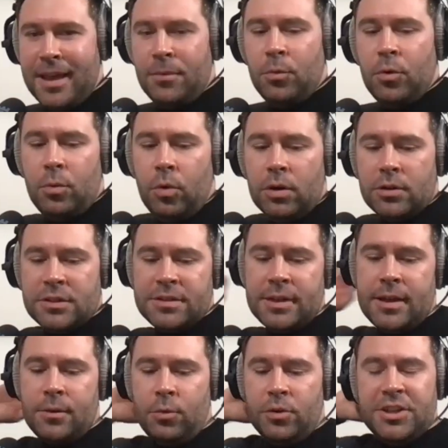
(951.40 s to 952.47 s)
And
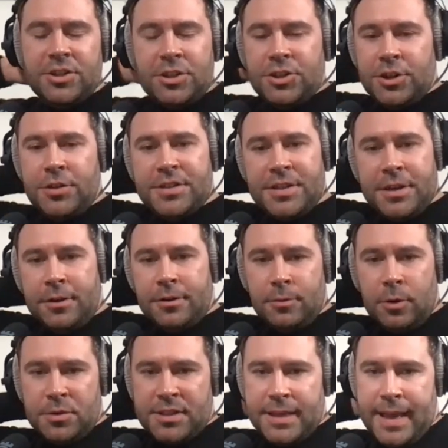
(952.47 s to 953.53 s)
what did you shoot it on?
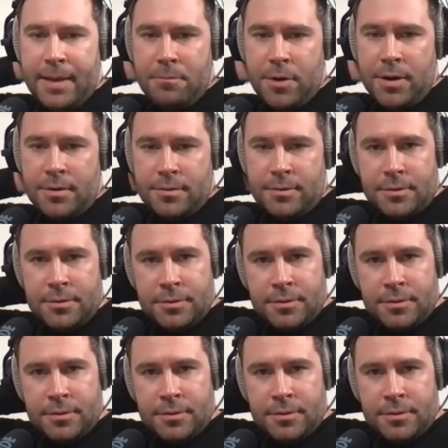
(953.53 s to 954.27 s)
What was the camera?